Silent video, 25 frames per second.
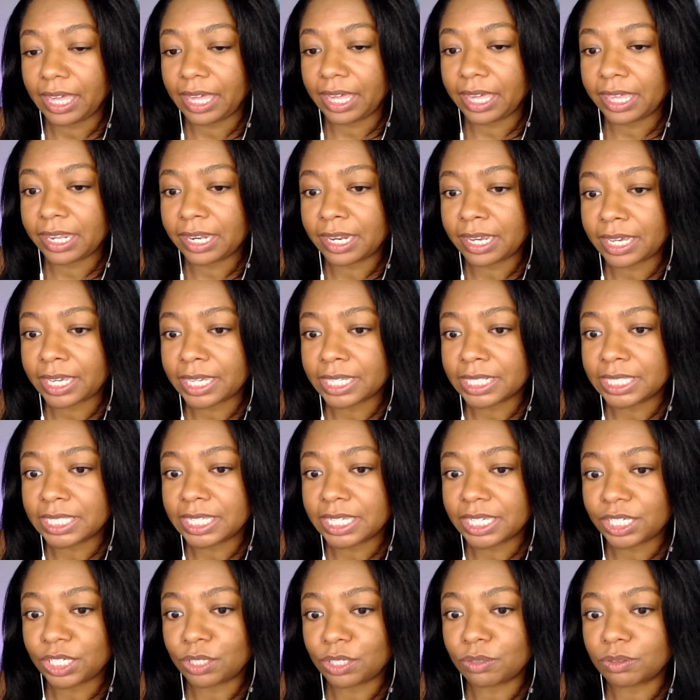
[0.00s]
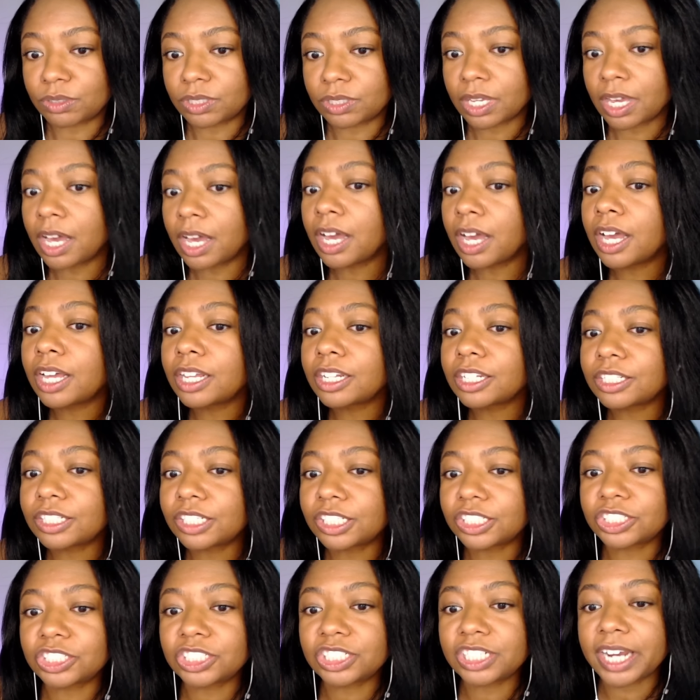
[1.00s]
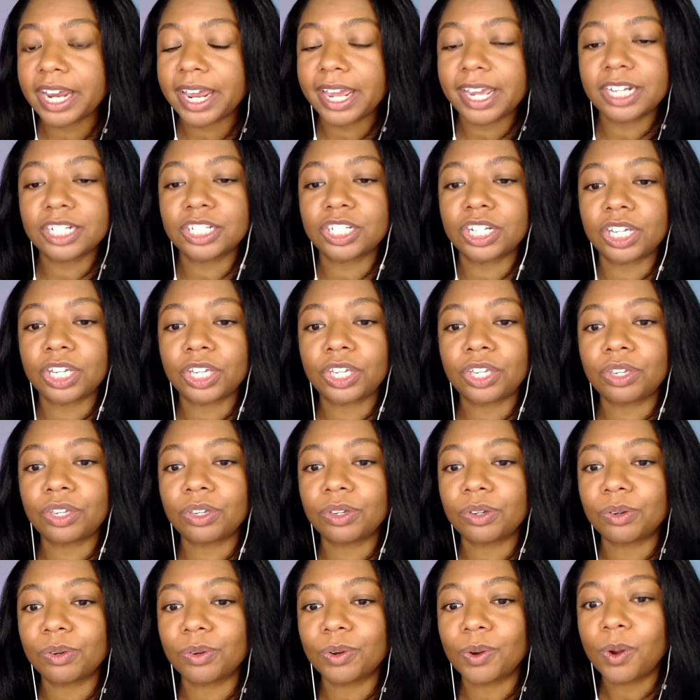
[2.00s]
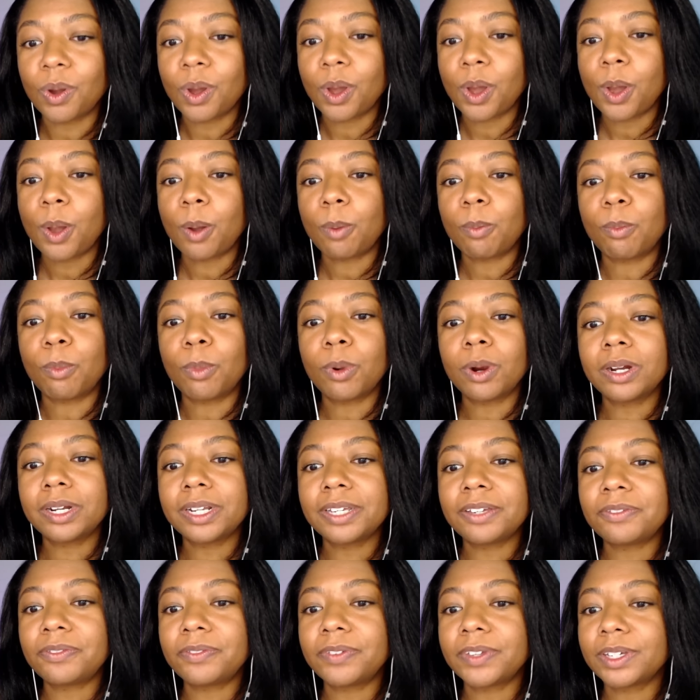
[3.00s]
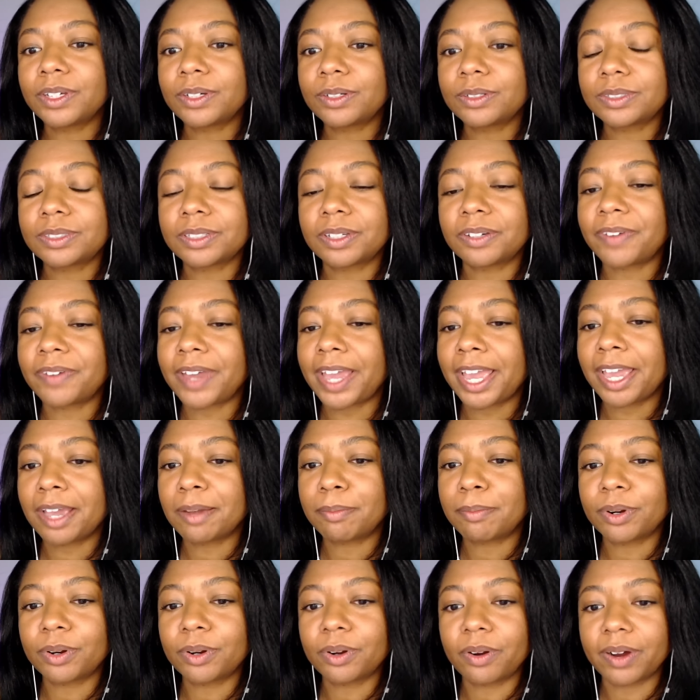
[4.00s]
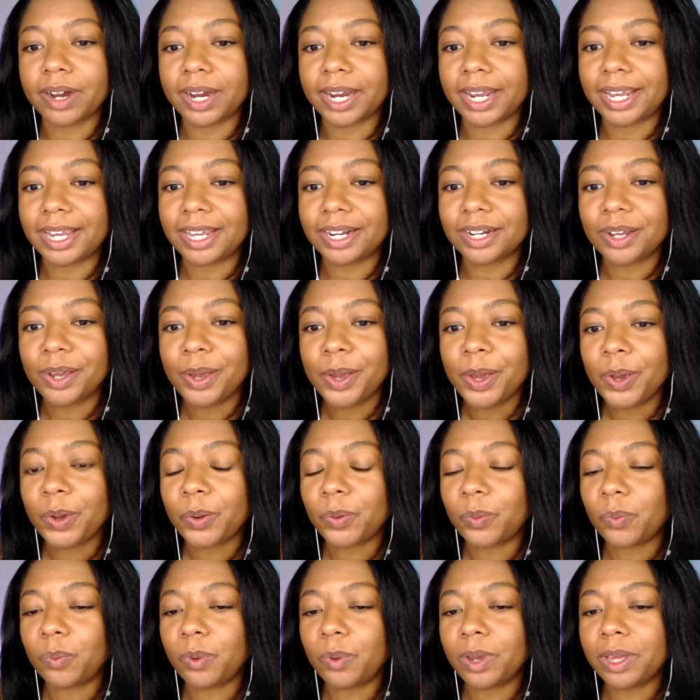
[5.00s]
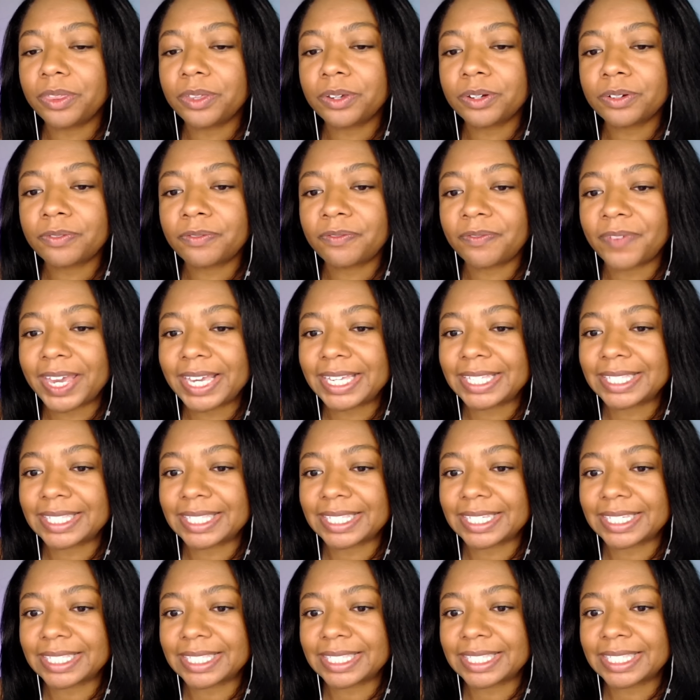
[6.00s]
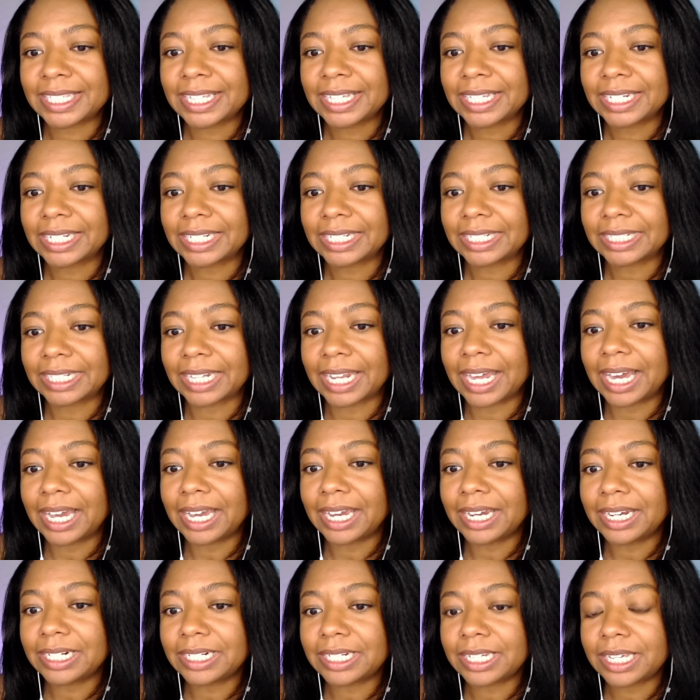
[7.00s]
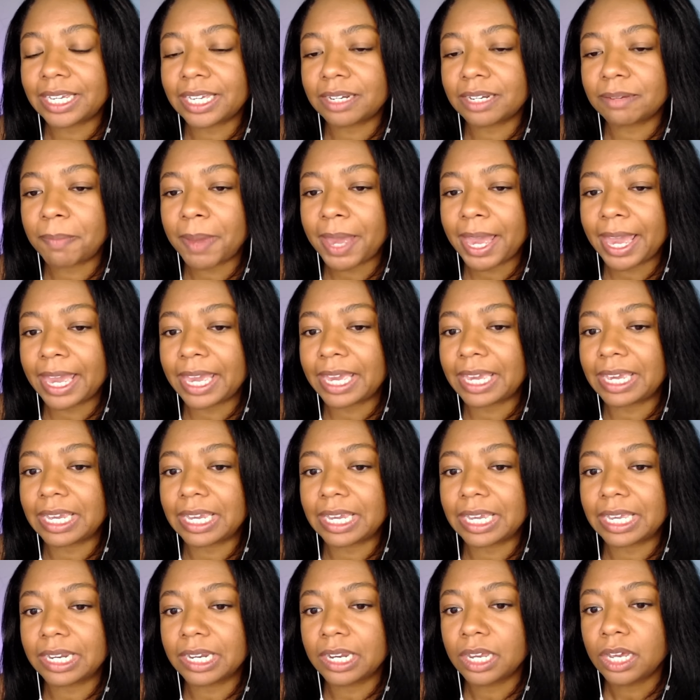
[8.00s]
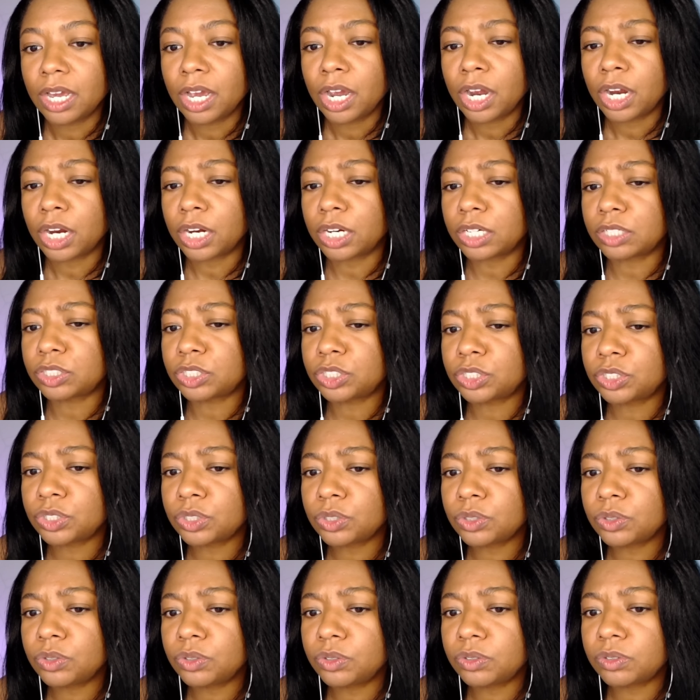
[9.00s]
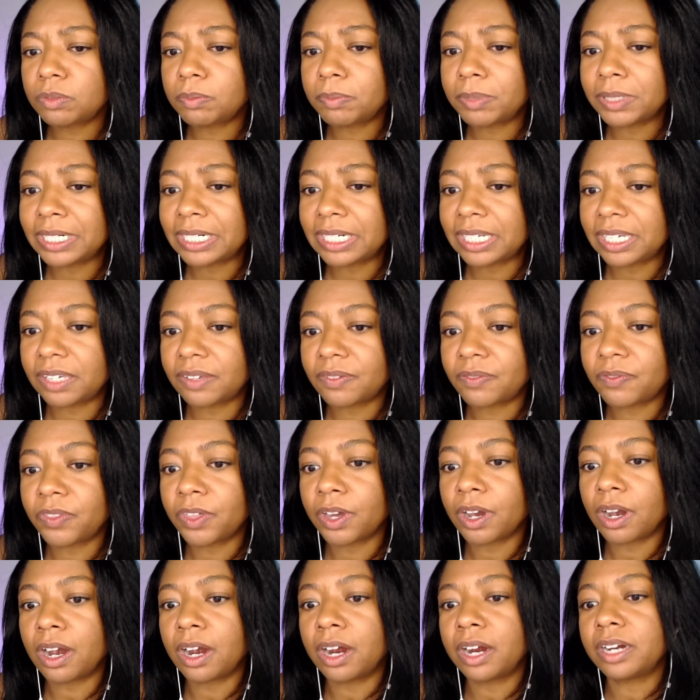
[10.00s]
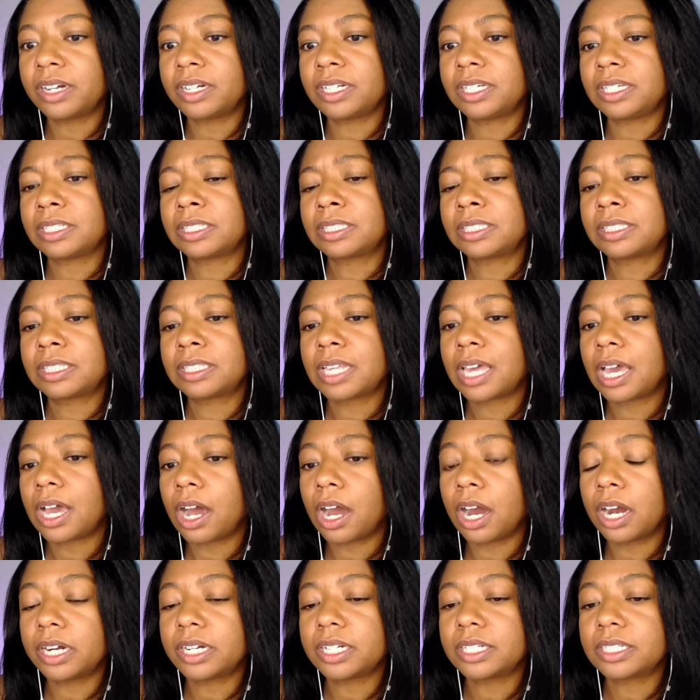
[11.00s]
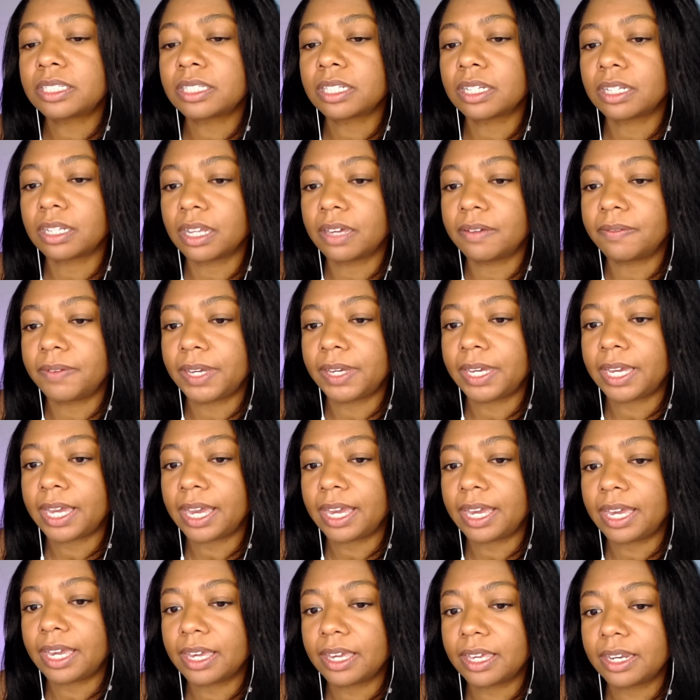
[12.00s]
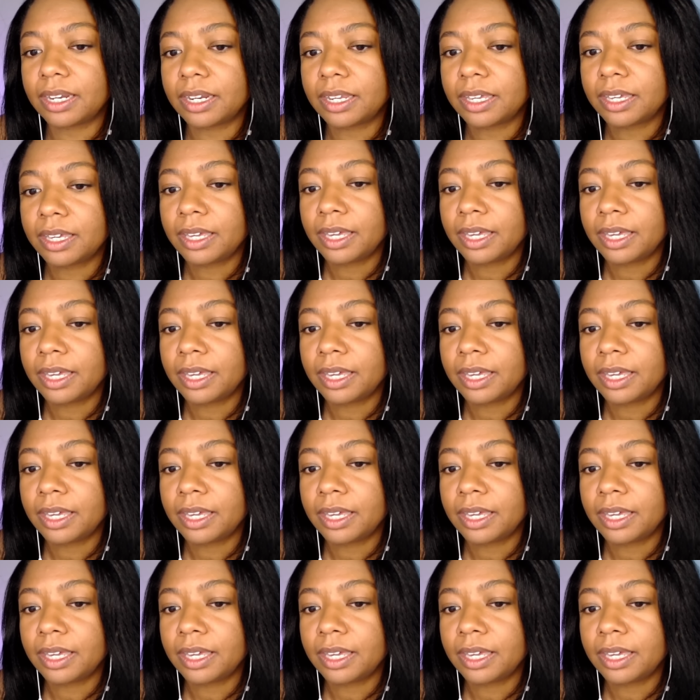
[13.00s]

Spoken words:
And it continues, "Colors changing hue, morning fields of amber grain, weathered faces lined in pain, are soothed beneath the artist's loving hand.